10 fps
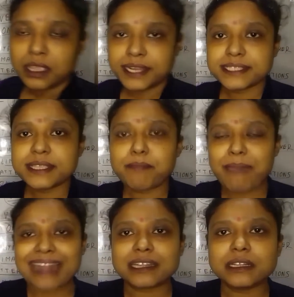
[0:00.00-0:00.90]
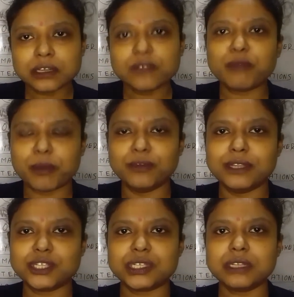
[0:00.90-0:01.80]
it is a pattern of
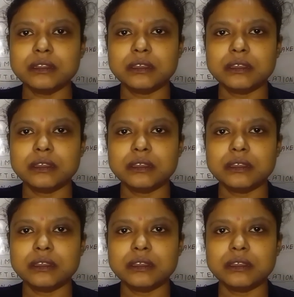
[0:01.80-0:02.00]
population,